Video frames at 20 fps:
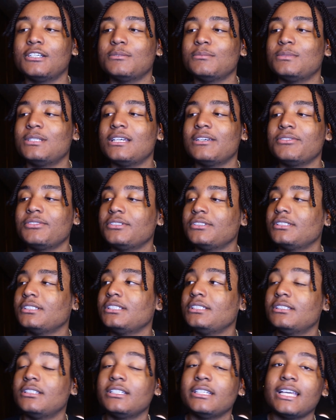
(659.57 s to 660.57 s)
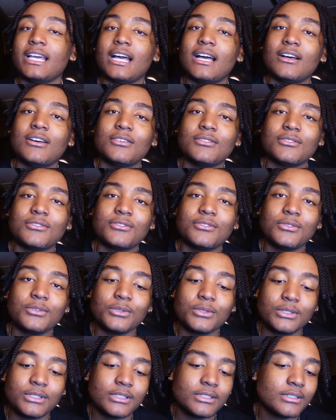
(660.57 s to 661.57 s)
Definitely look out
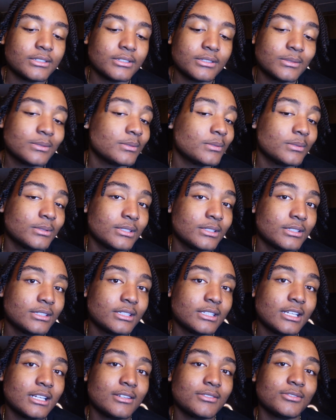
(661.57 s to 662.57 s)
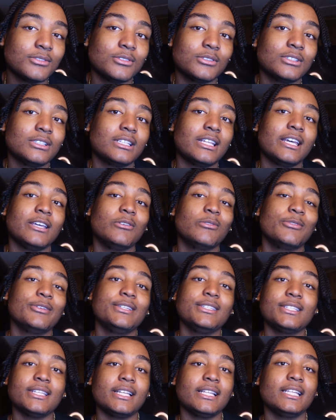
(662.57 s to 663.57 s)
for stuff on like
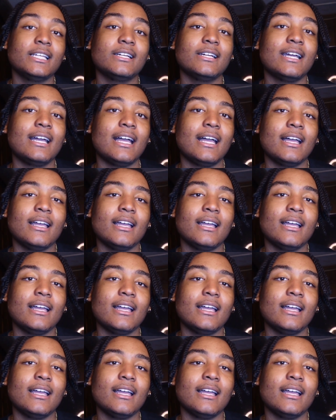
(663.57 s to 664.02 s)
reseller